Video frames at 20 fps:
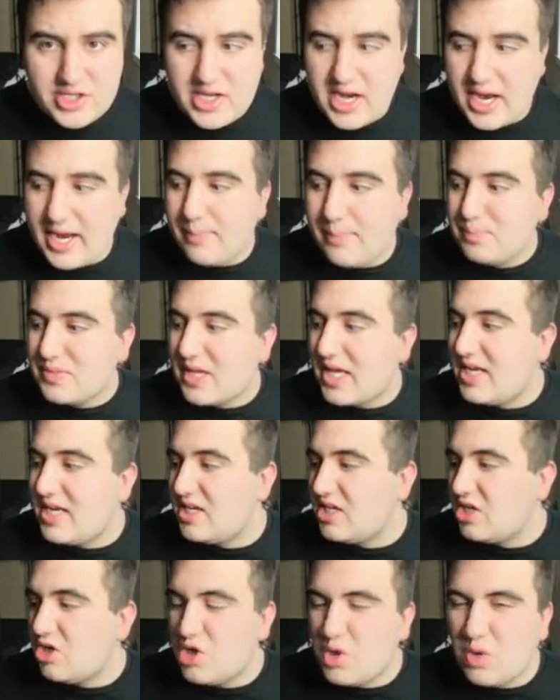a day
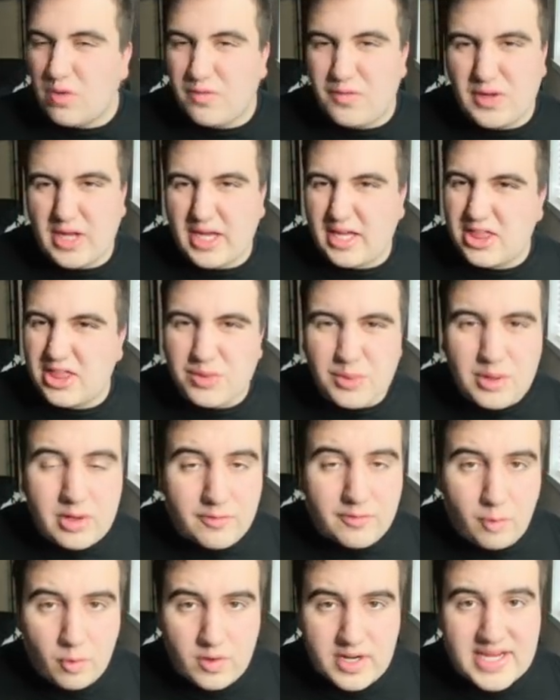and you do it for like 3 or
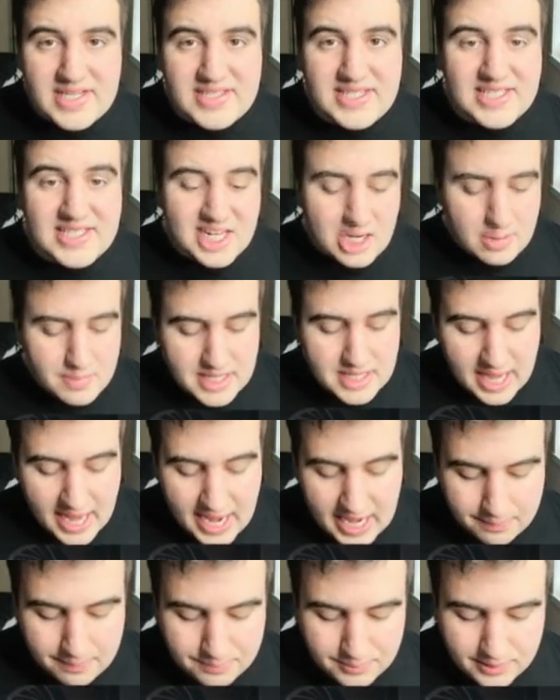4 days. That's going to be
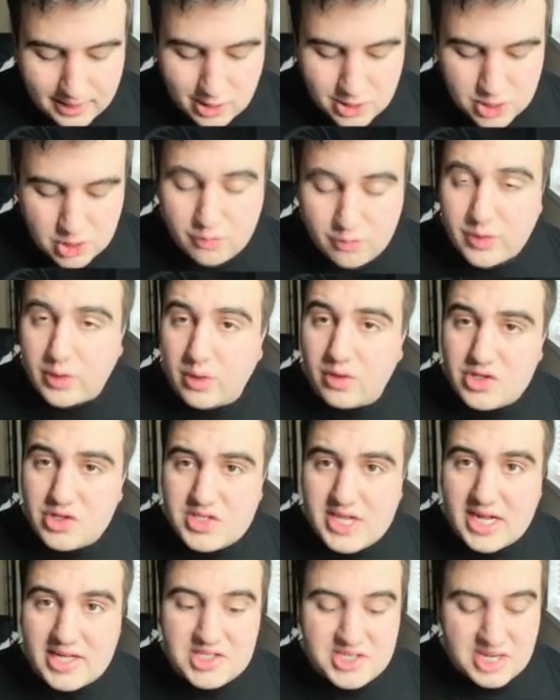8 players. So if we go to
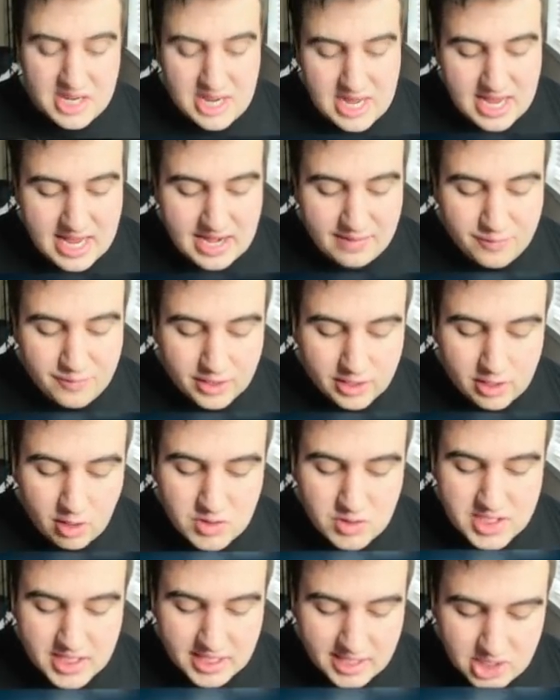sets and if we go
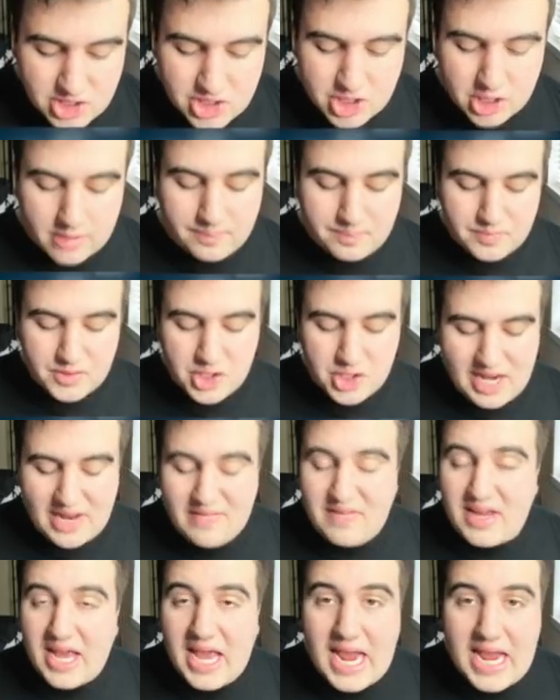to Easter, you're going to
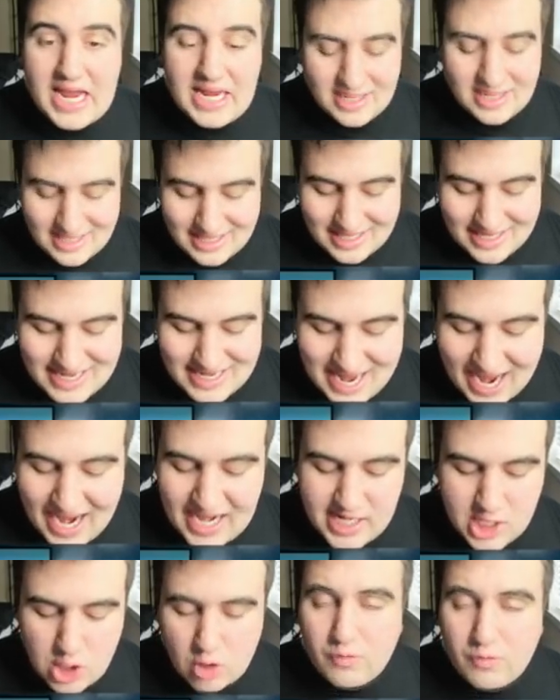have 8
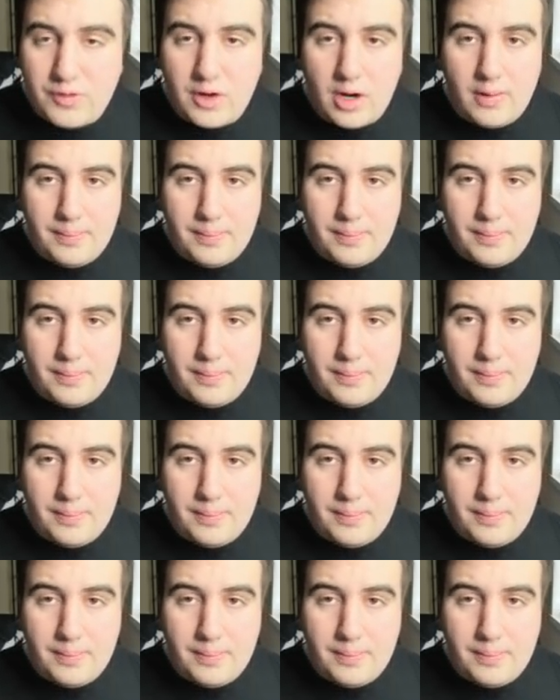90 overall